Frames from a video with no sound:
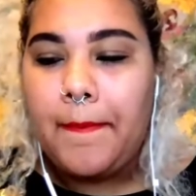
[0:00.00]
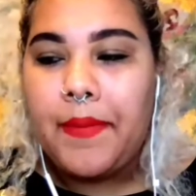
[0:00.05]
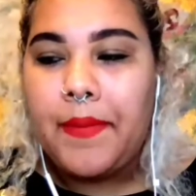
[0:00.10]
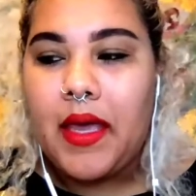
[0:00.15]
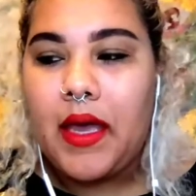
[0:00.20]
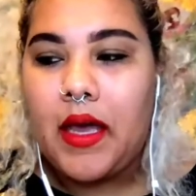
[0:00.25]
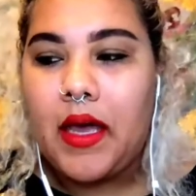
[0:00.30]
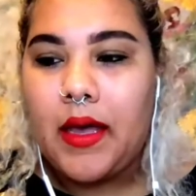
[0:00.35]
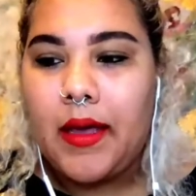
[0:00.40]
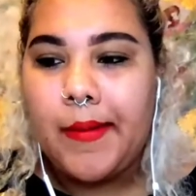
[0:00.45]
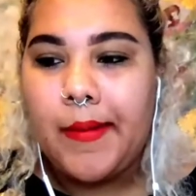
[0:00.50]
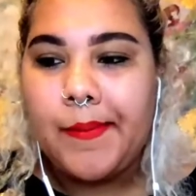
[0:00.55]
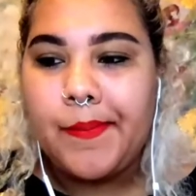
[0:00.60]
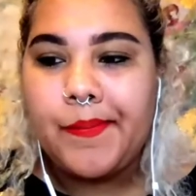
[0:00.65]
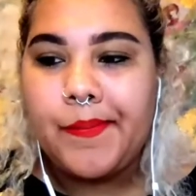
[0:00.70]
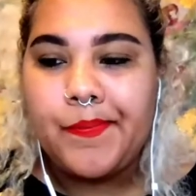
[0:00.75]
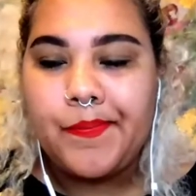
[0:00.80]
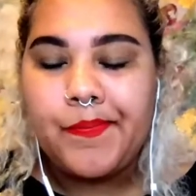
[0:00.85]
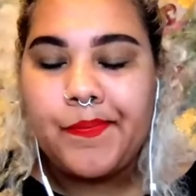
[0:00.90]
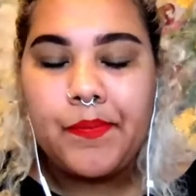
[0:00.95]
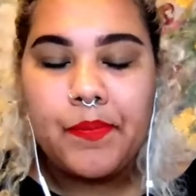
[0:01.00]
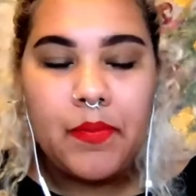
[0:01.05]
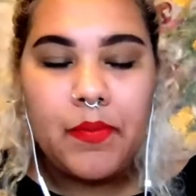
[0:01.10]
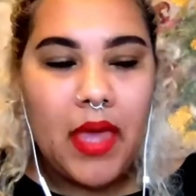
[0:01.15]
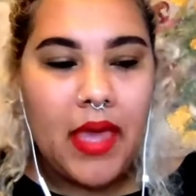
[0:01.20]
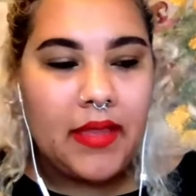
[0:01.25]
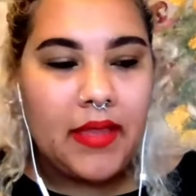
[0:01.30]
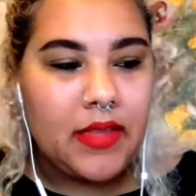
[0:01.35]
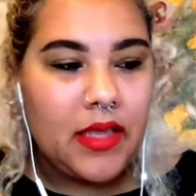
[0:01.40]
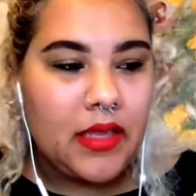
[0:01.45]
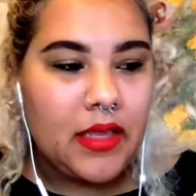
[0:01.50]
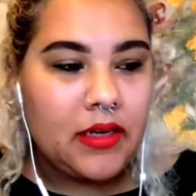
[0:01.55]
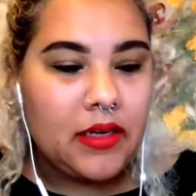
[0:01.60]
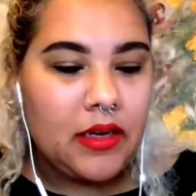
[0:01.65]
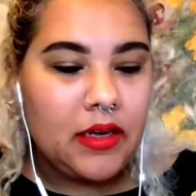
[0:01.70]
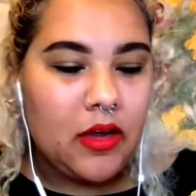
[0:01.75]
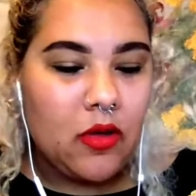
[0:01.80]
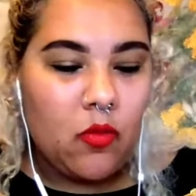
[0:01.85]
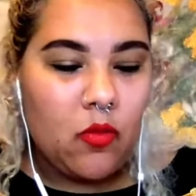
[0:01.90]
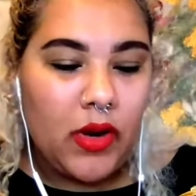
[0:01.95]
And then
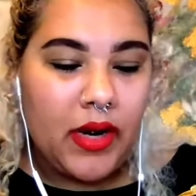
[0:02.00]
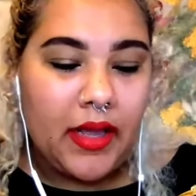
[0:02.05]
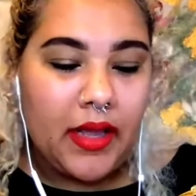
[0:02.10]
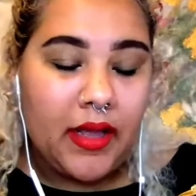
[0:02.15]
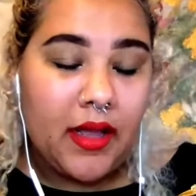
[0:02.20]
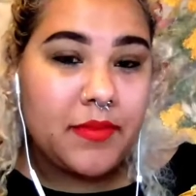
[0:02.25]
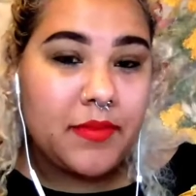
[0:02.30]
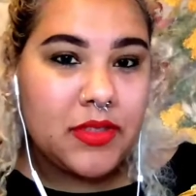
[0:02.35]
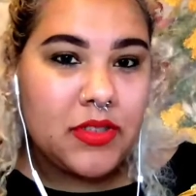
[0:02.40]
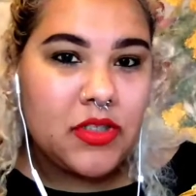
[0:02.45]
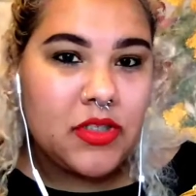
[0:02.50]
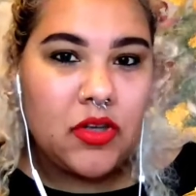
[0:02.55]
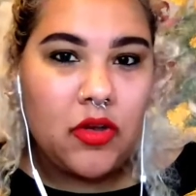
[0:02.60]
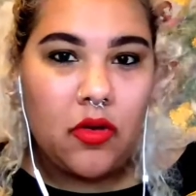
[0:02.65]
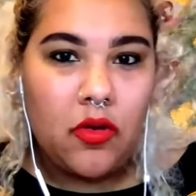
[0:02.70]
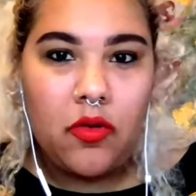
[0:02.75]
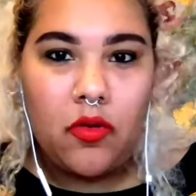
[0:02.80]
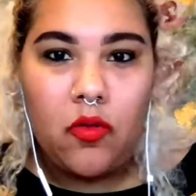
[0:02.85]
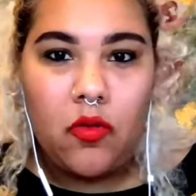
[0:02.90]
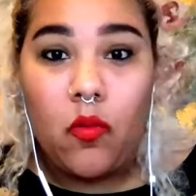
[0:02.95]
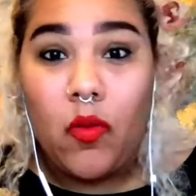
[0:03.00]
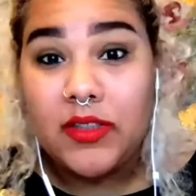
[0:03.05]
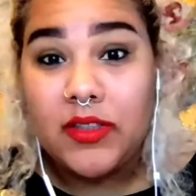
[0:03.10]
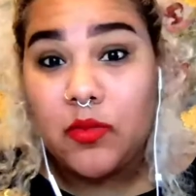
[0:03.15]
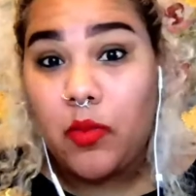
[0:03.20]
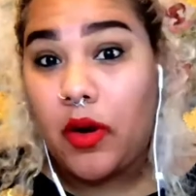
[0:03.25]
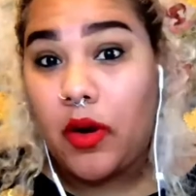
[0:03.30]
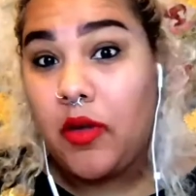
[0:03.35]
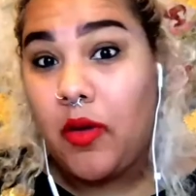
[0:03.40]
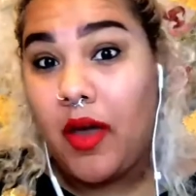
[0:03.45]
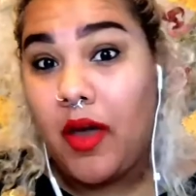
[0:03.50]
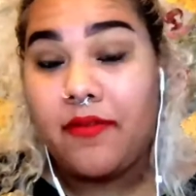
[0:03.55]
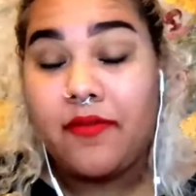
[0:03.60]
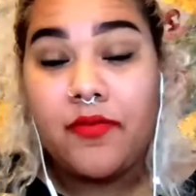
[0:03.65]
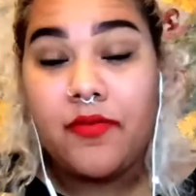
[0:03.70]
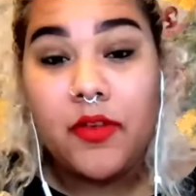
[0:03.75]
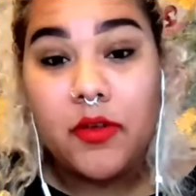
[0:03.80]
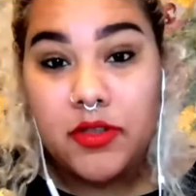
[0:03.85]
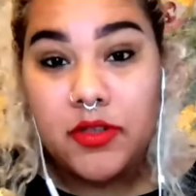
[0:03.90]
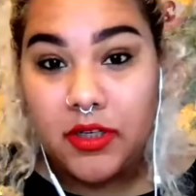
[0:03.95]
when it comes to ones where you have
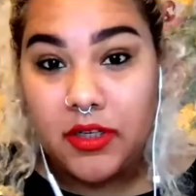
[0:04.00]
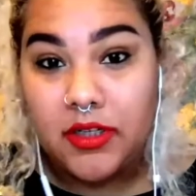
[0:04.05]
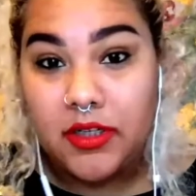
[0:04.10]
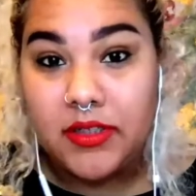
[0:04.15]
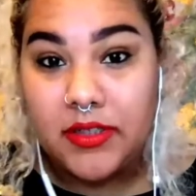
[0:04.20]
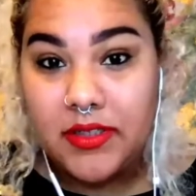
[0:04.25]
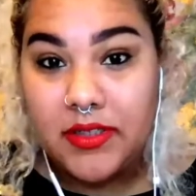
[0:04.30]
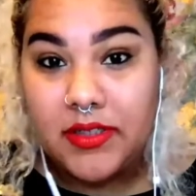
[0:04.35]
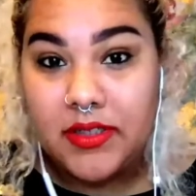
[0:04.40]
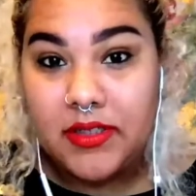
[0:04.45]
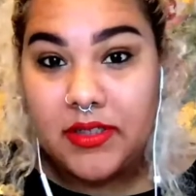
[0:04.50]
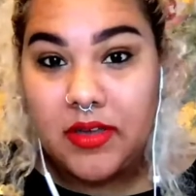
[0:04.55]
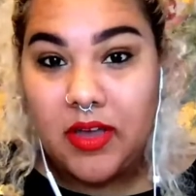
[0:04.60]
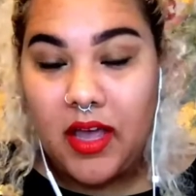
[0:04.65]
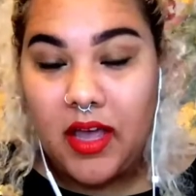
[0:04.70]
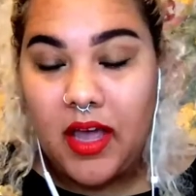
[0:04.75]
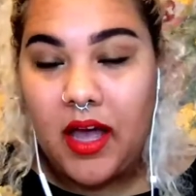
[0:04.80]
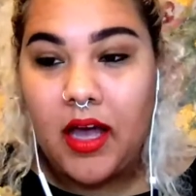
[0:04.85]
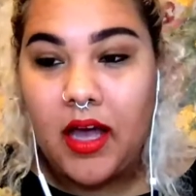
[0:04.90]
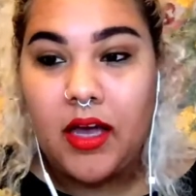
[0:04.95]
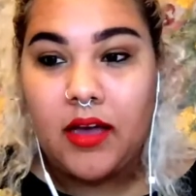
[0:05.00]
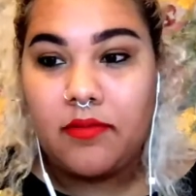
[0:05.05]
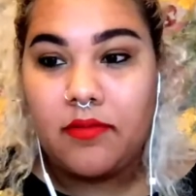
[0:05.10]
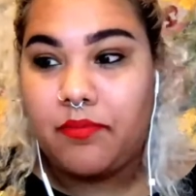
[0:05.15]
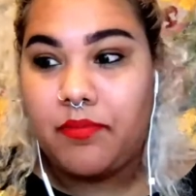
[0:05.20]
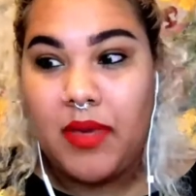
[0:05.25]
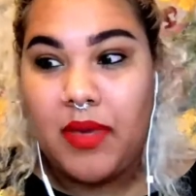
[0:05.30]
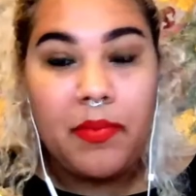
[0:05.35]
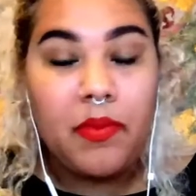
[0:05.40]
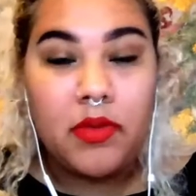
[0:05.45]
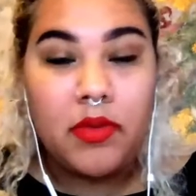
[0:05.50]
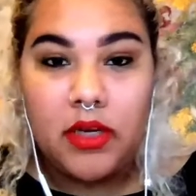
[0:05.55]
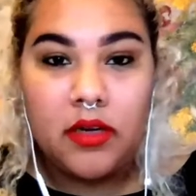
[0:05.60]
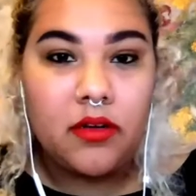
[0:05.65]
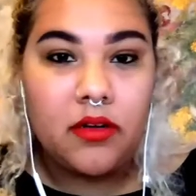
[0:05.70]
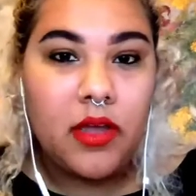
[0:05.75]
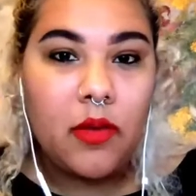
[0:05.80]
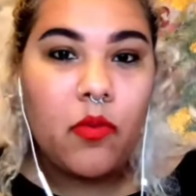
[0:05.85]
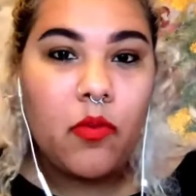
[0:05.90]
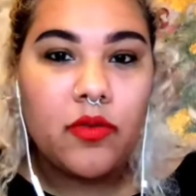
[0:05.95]
filters, people
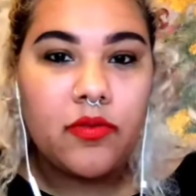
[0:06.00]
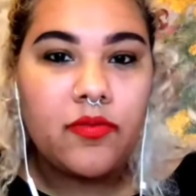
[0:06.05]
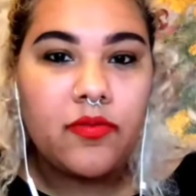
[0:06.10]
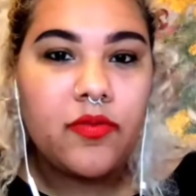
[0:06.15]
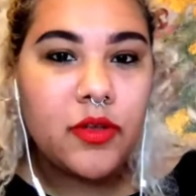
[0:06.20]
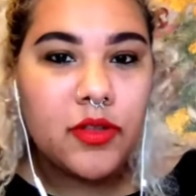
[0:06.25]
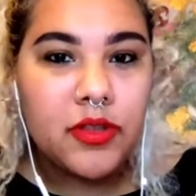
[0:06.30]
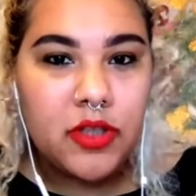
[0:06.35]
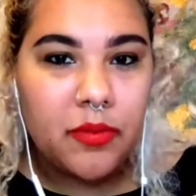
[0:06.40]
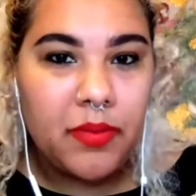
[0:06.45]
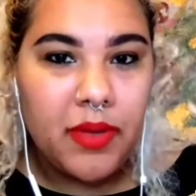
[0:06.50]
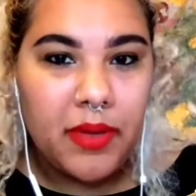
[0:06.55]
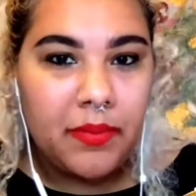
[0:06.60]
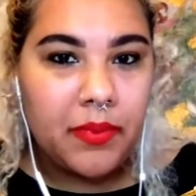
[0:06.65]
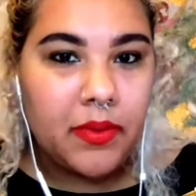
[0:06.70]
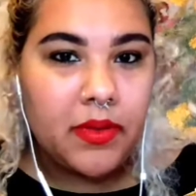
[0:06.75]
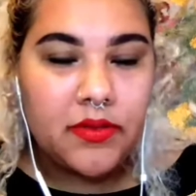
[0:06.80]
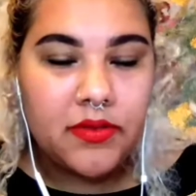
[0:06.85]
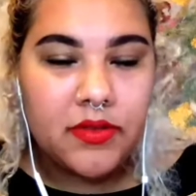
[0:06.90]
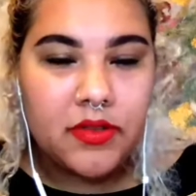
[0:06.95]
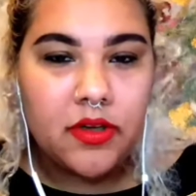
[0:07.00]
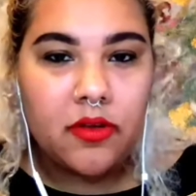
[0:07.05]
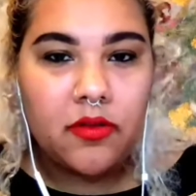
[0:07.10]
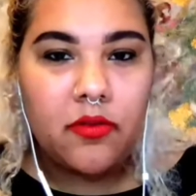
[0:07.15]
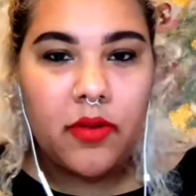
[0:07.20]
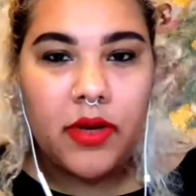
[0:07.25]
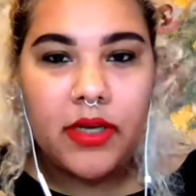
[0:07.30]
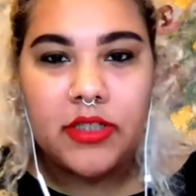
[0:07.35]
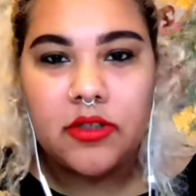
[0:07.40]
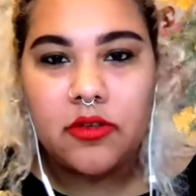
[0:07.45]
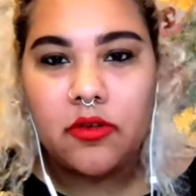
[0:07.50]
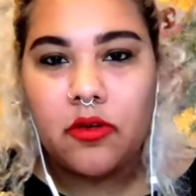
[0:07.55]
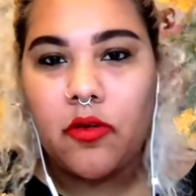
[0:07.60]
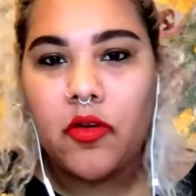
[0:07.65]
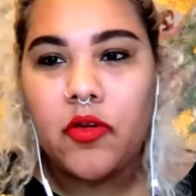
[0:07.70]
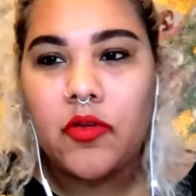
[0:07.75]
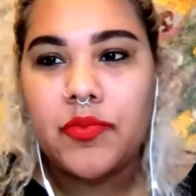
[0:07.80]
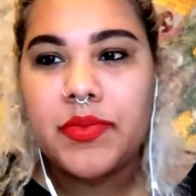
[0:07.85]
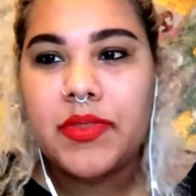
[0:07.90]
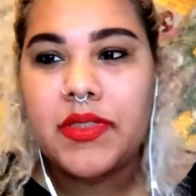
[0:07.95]
literally will filter people of certain racial
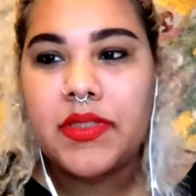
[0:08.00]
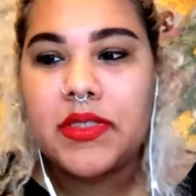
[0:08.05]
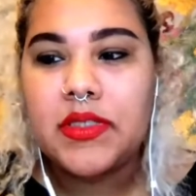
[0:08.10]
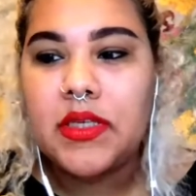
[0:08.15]
groups,